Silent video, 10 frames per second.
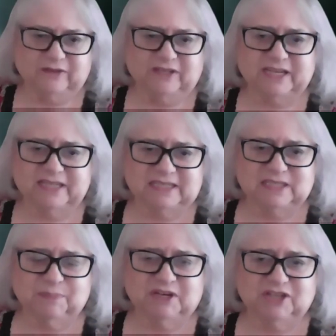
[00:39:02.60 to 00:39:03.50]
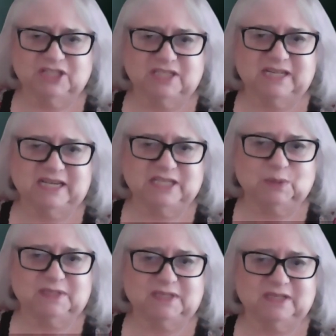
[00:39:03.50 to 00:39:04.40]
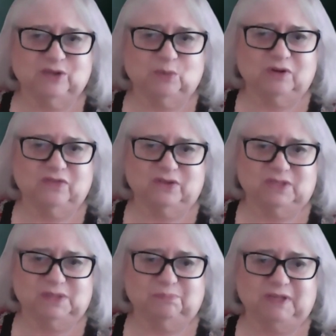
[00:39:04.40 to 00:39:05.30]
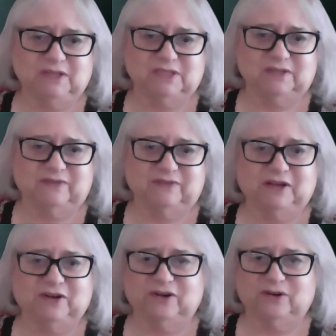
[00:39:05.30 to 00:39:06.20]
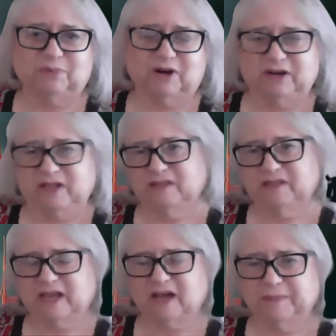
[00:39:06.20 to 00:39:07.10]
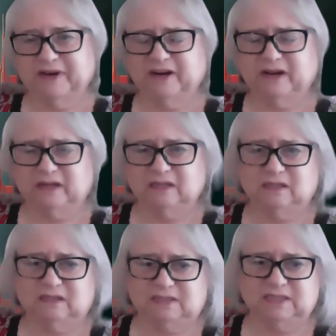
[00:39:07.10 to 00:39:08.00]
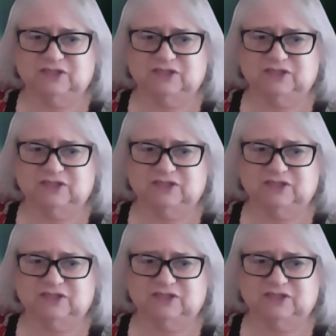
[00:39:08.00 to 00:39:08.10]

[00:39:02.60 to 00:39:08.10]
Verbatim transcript: Tess, his marriage to Tess was another one of those impulsive. He met her at a party and they got married, essentially.